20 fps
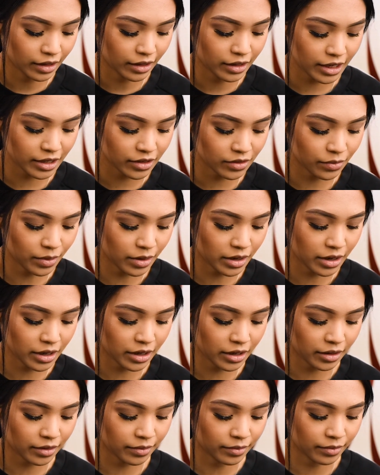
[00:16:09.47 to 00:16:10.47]
Next
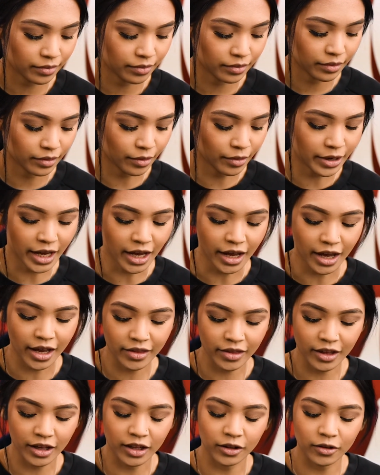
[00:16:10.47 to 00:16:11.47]
one. Oh yeah,
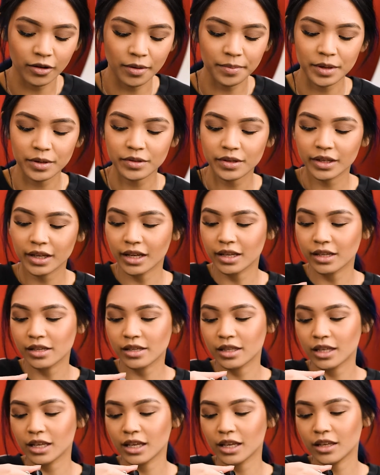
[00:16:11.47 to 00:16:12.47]
and the glue I'm using is
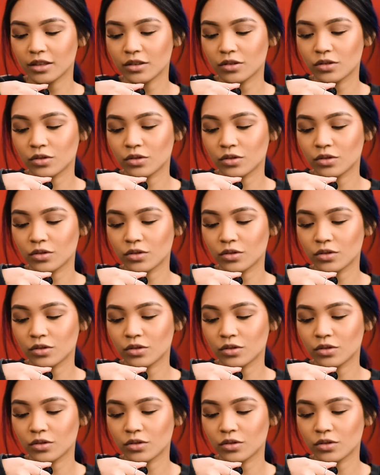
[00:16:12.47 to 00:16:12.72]
the